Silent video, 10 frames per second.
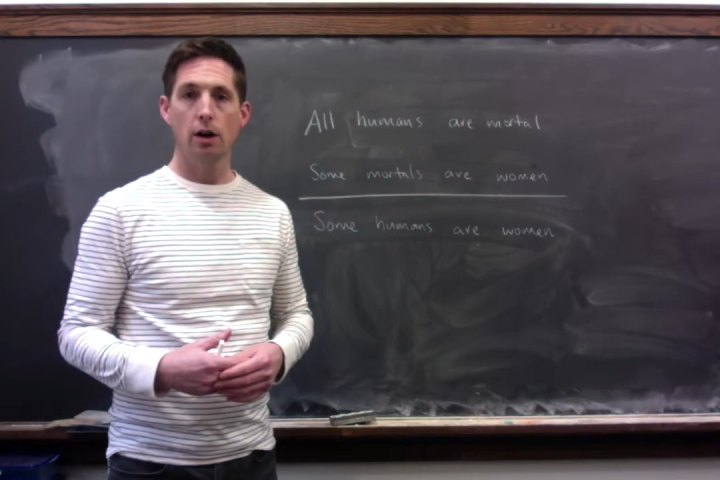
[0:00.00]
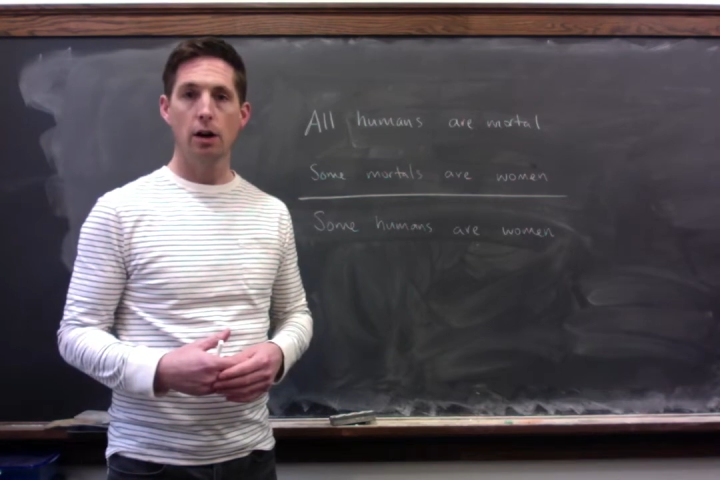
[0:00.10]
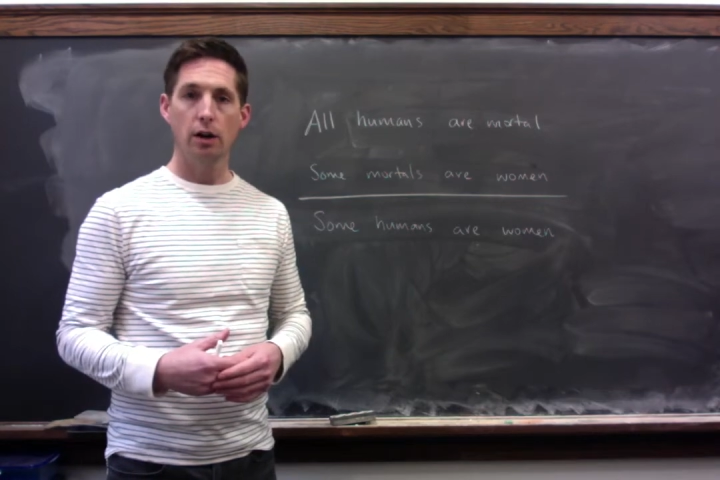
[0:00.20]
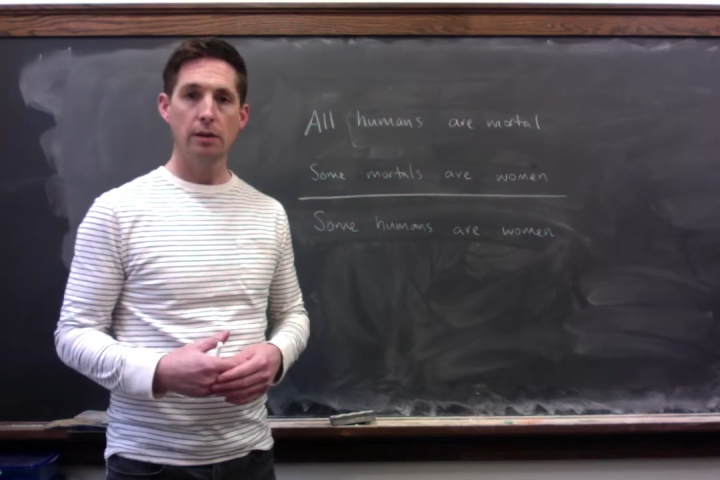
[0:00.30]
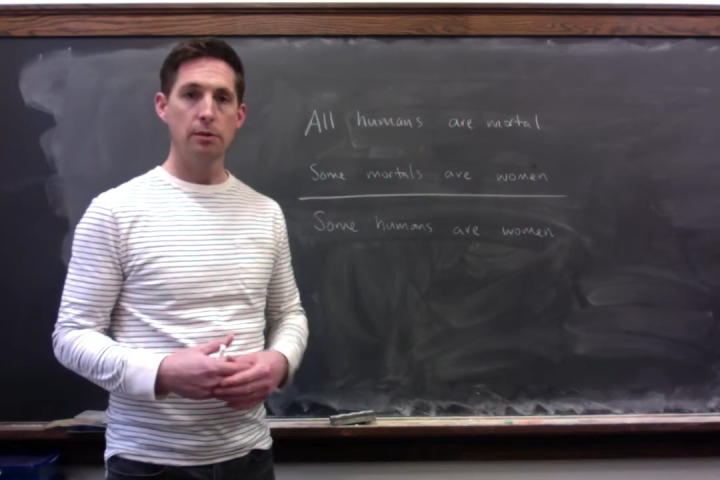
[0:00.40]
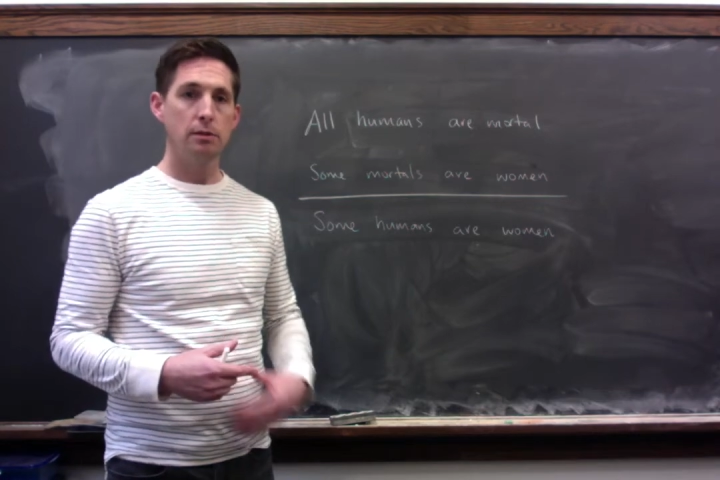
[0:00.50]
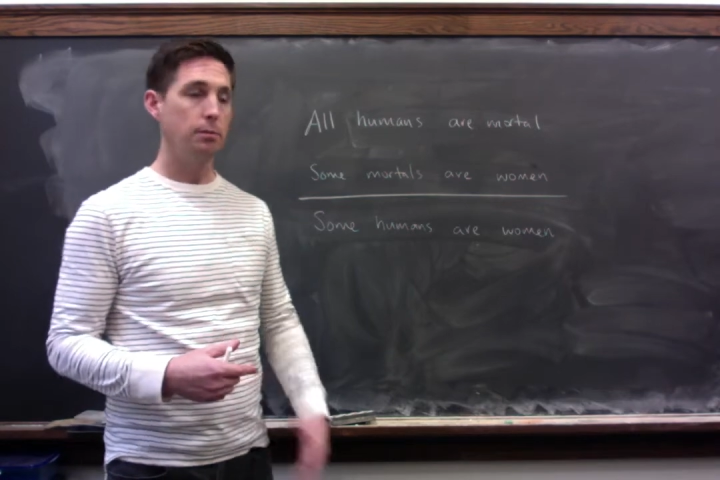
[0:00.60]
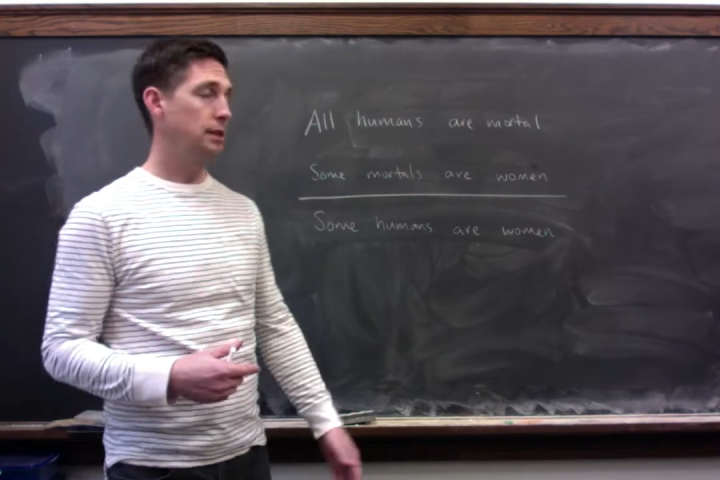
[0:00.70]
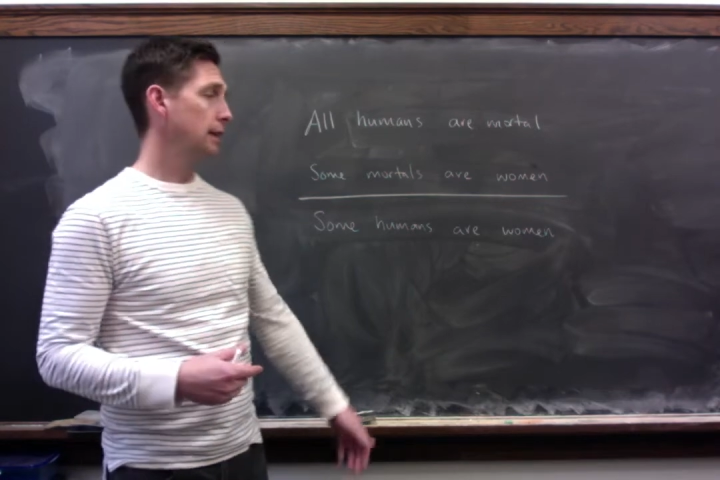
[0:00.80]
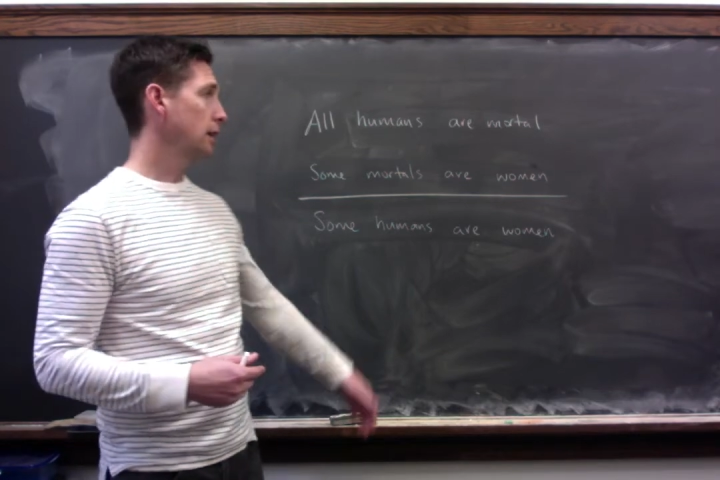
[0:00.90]
arguments, in
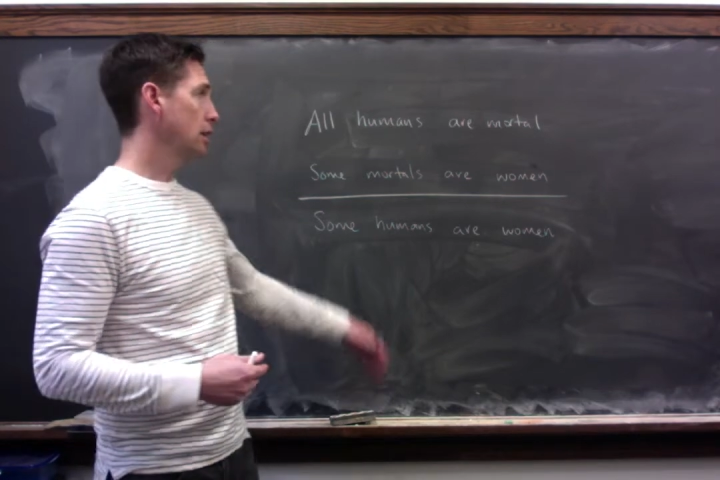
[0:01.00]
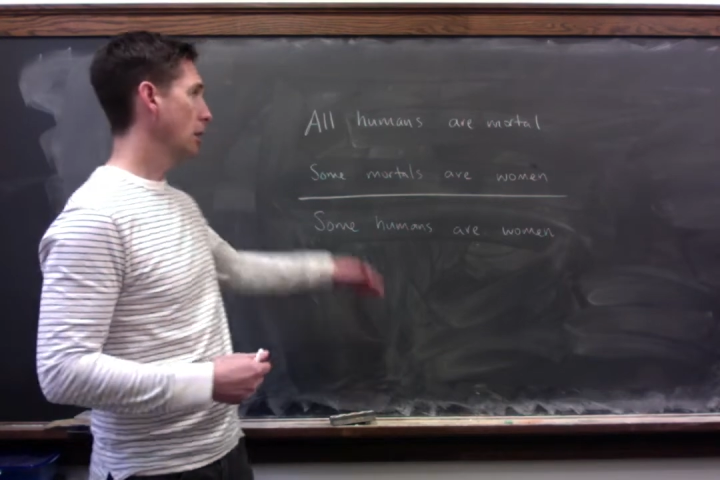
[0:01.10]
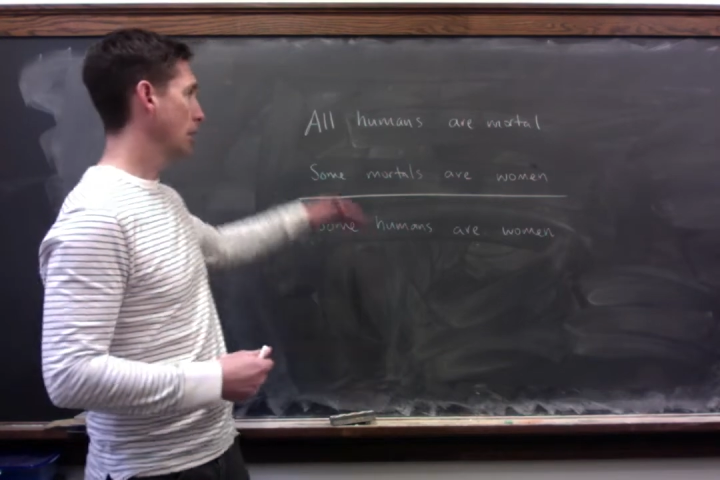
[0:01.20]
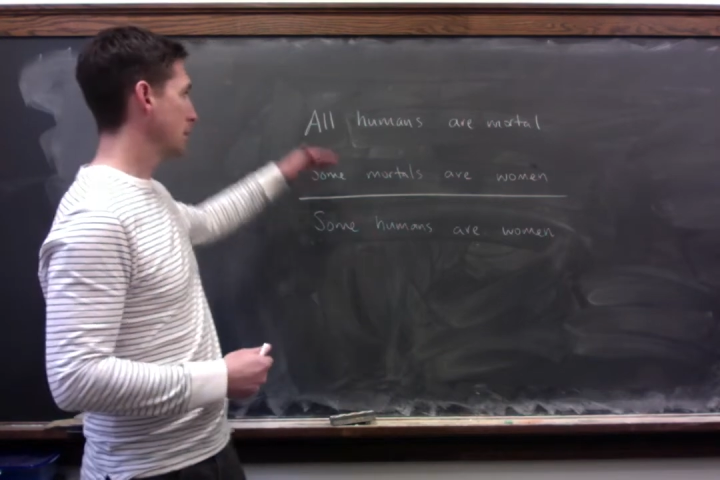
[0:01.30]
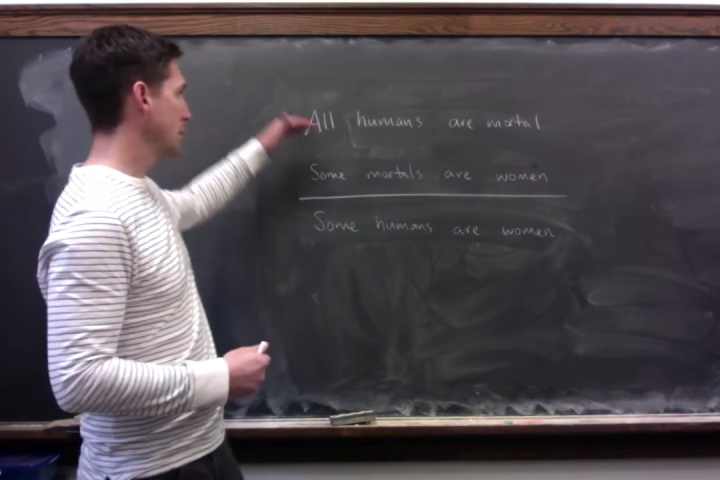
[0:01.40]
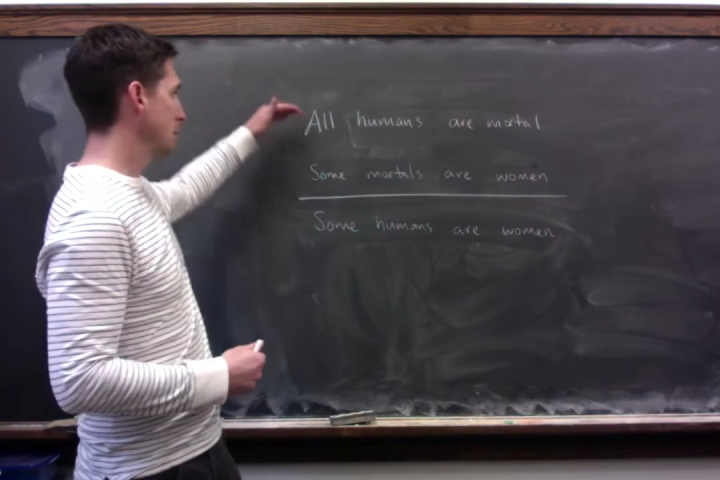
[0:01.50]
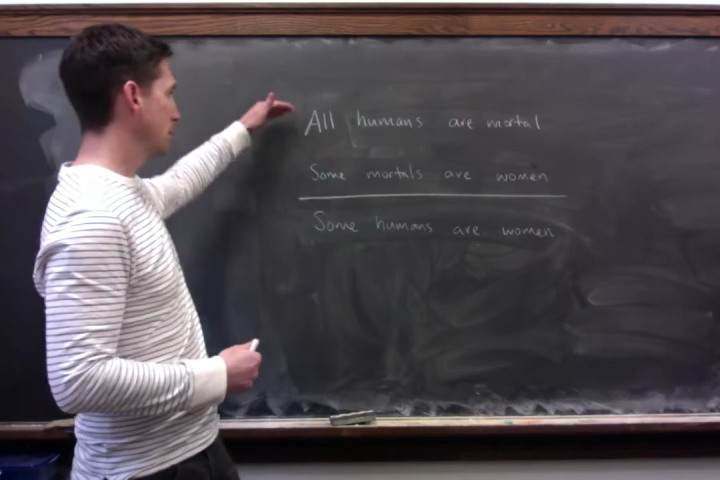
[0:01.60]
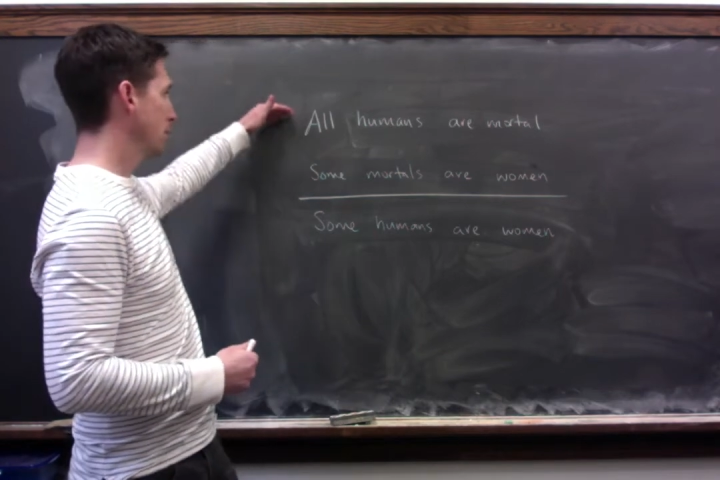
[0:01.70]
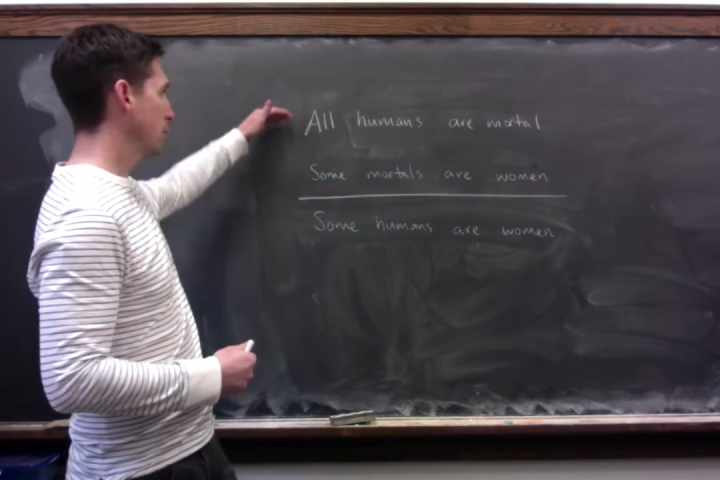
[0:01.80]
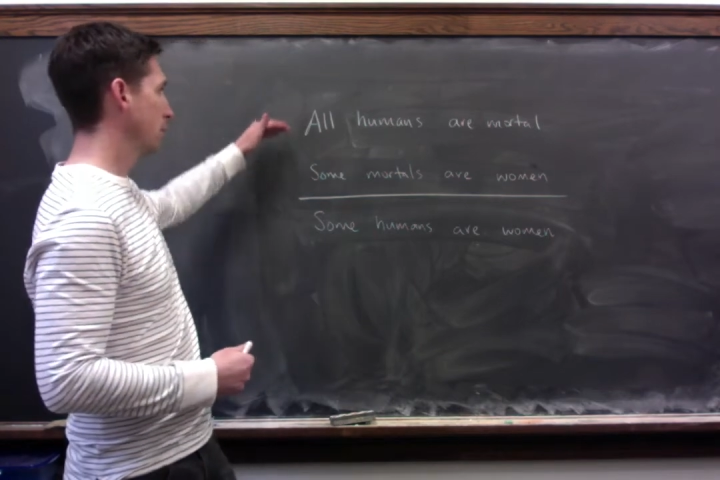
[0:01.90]
particular arguments
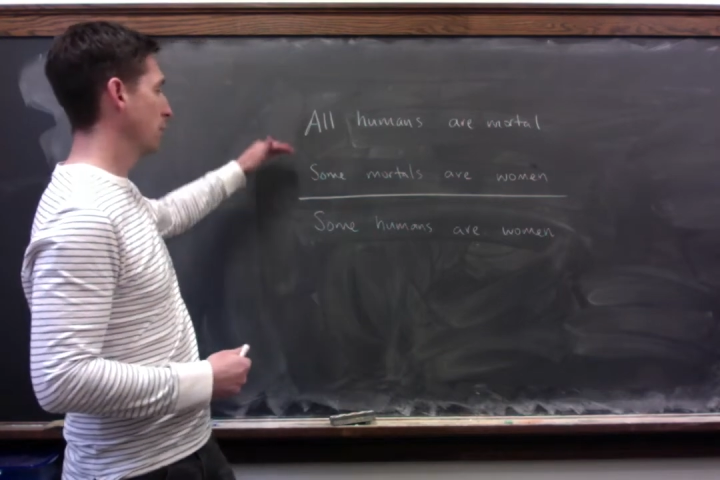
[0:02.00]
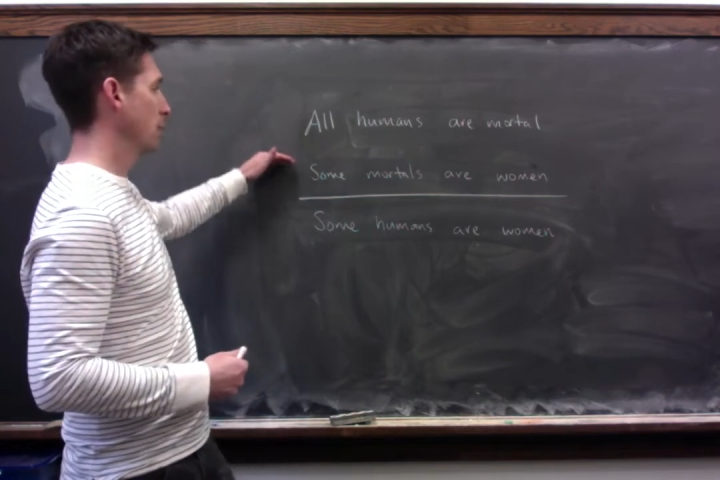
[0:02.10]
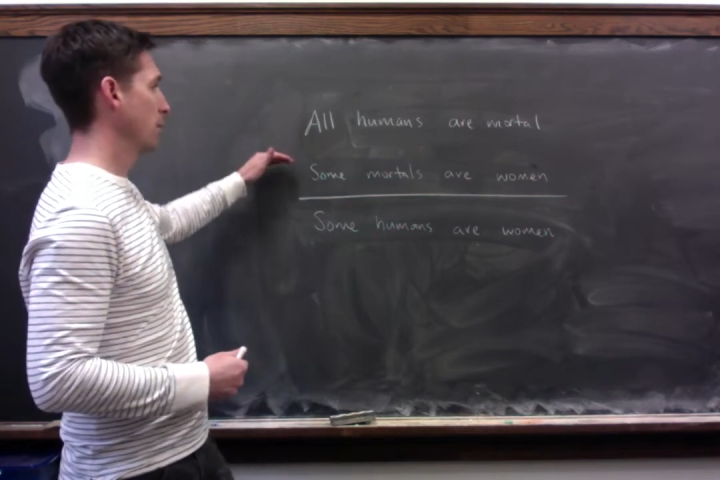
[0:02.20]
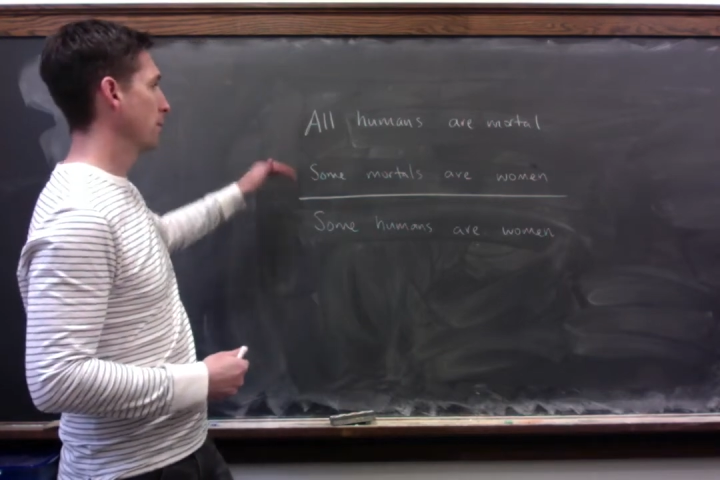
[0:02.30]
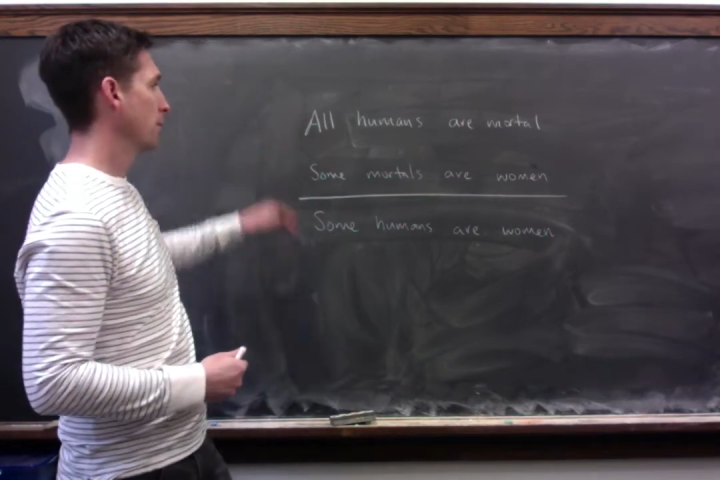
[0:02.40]
of this form.